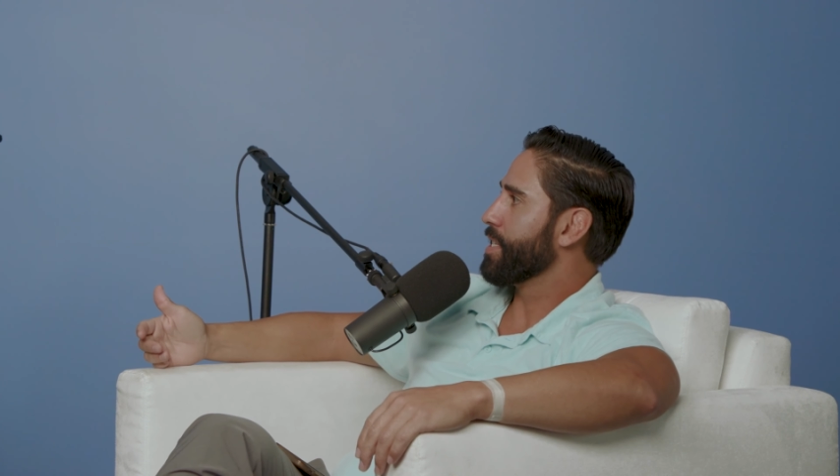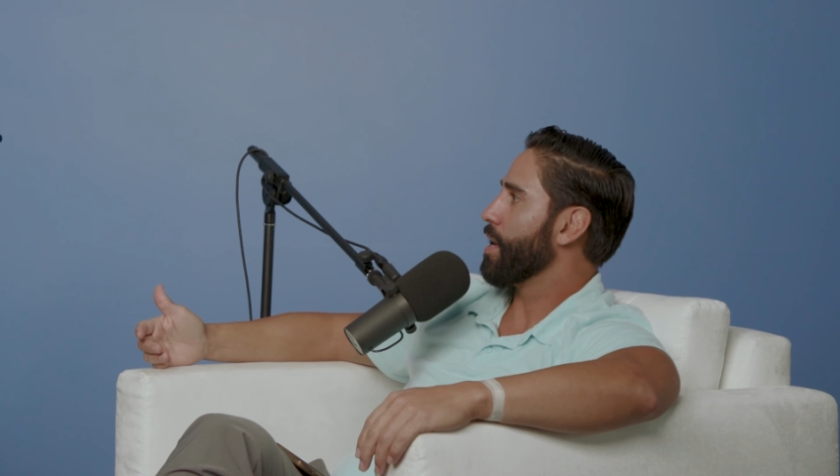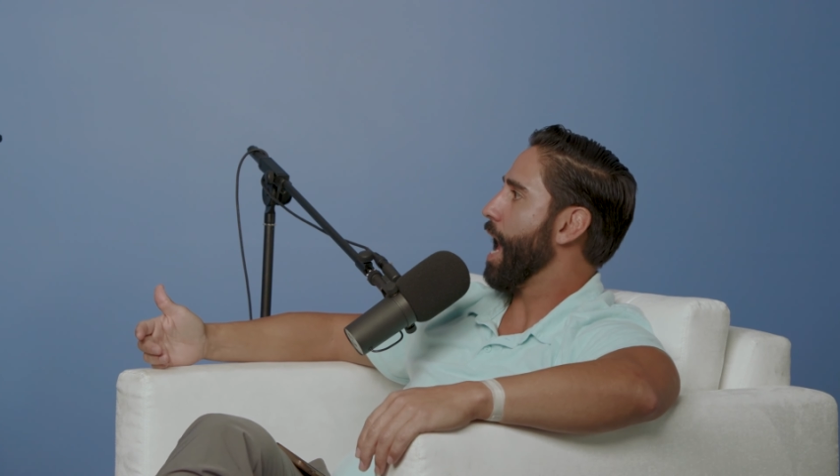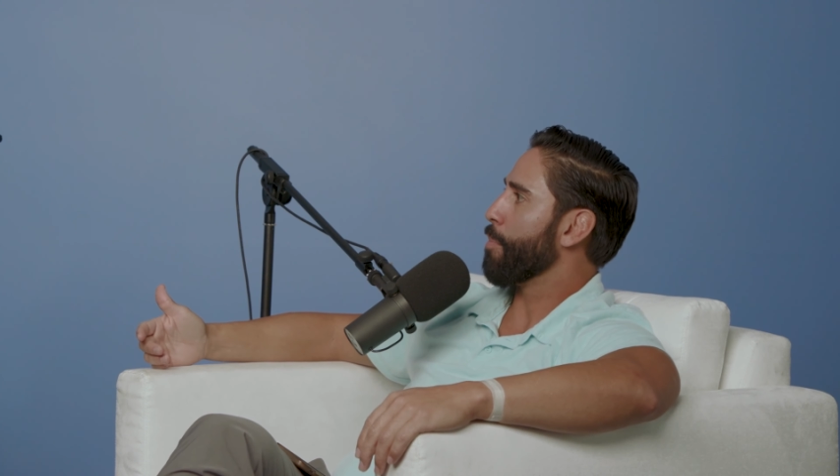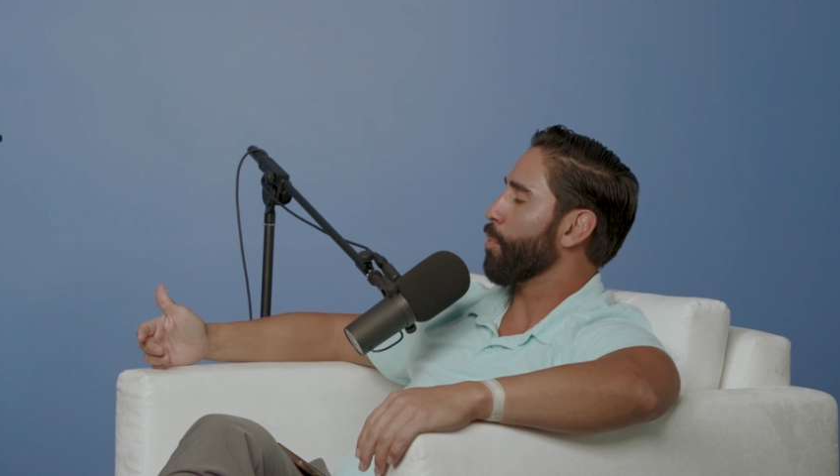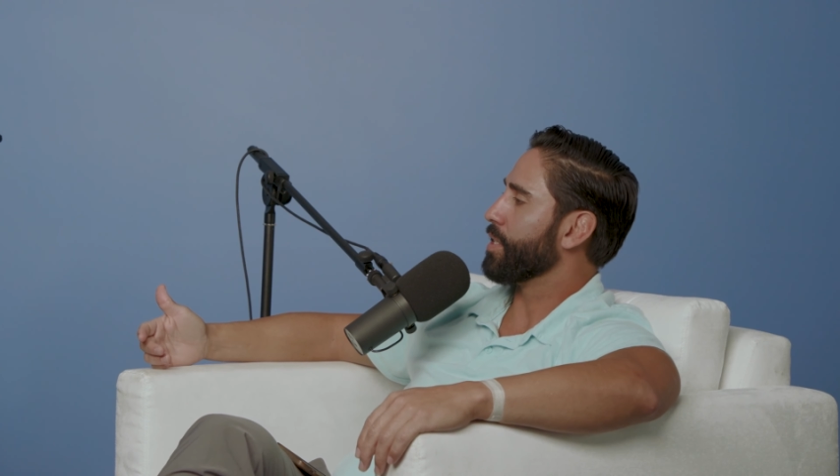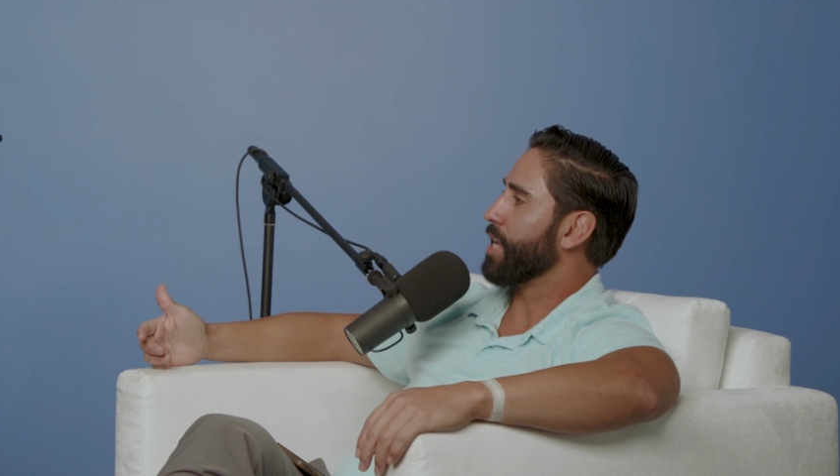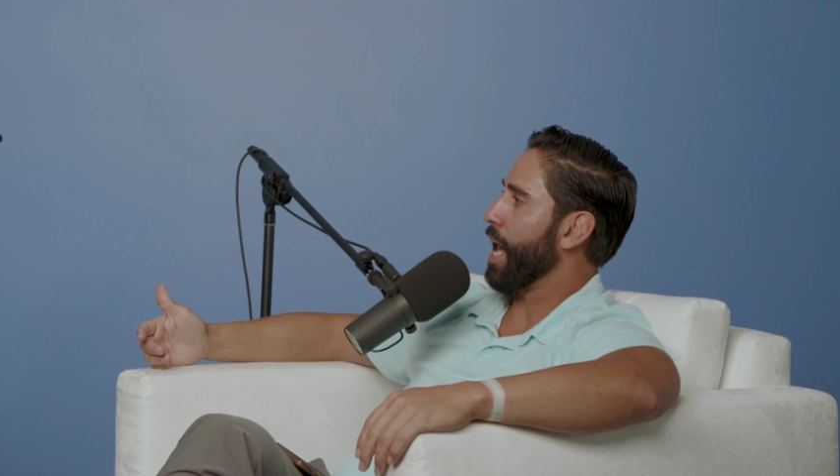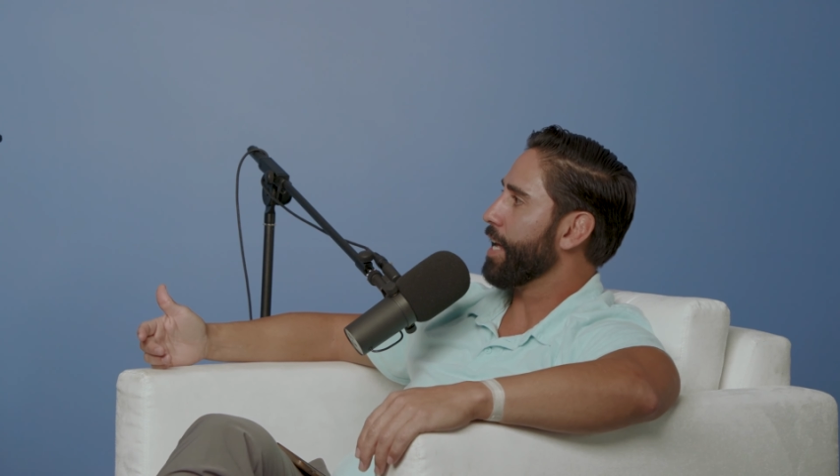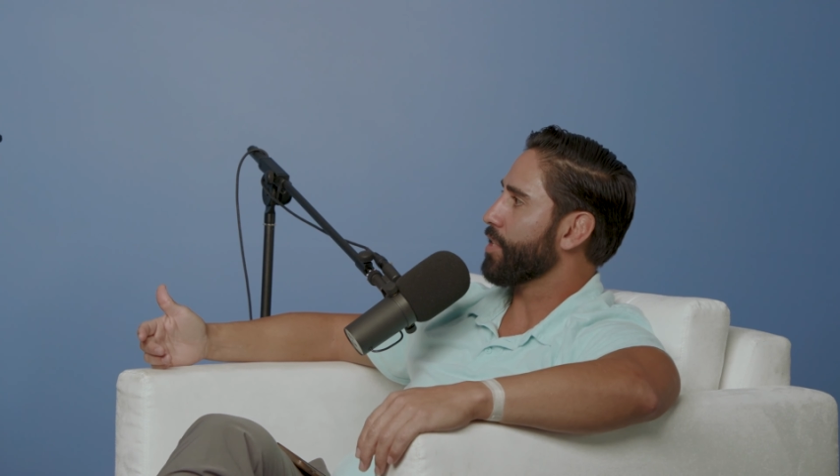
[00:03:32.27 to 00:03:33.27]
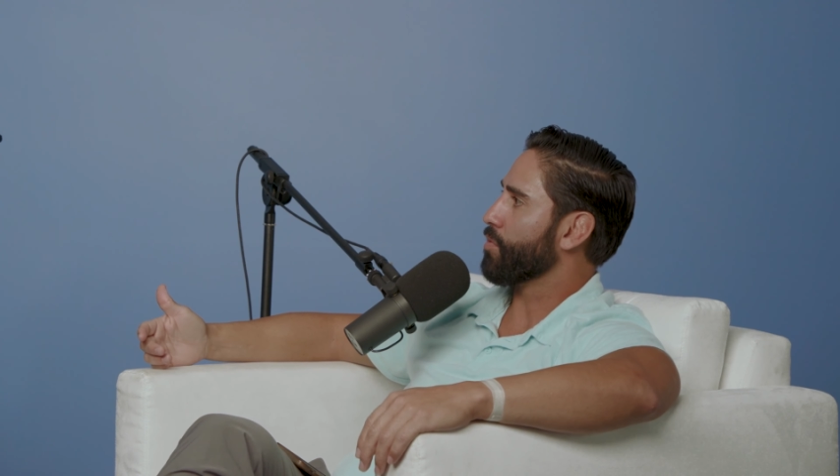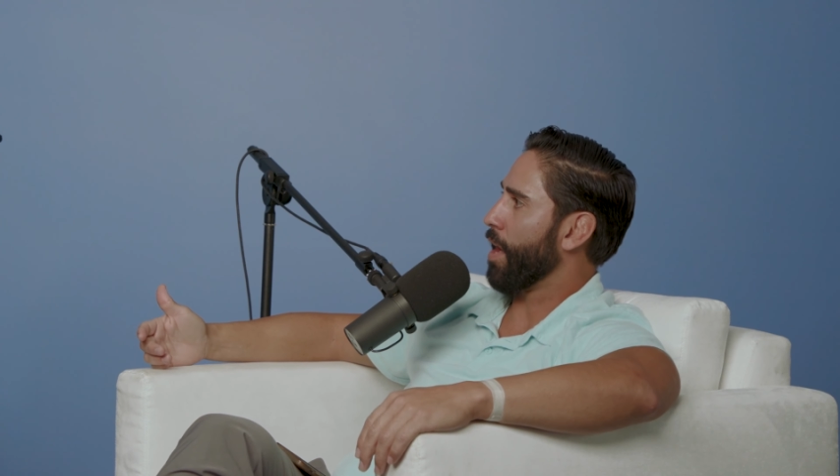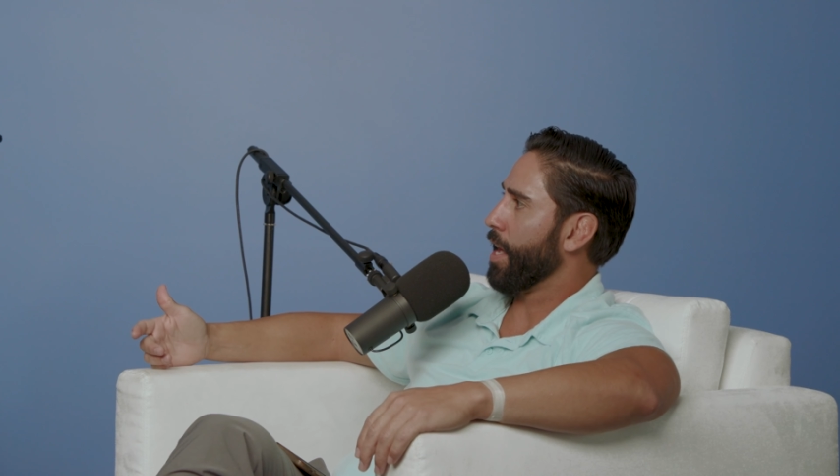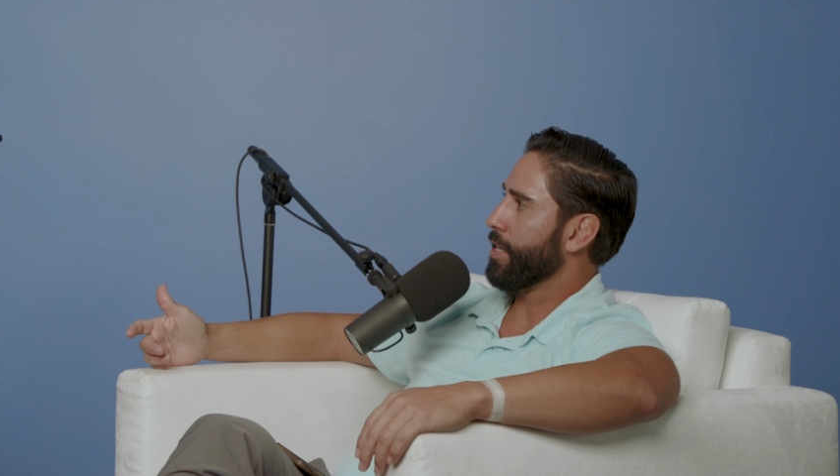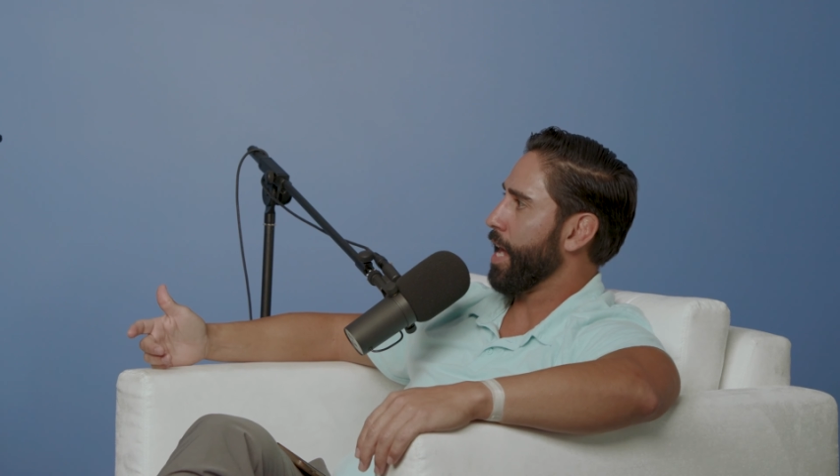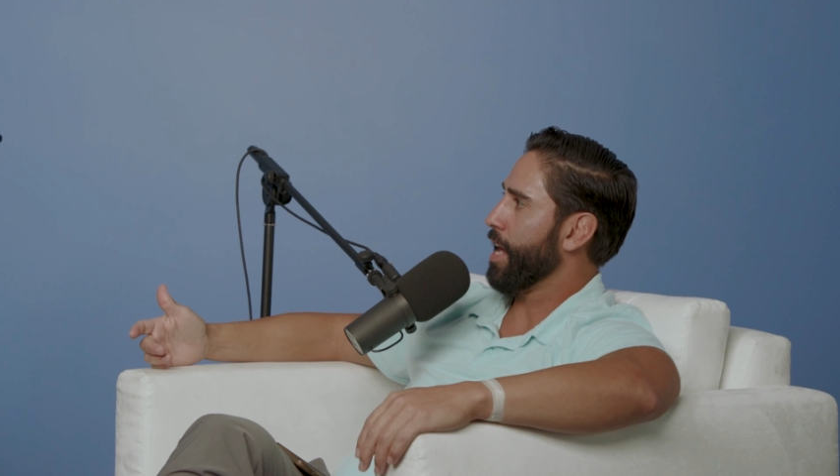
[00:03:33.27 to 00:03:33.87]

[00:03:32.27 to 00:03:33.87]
We see it happen with diets, right?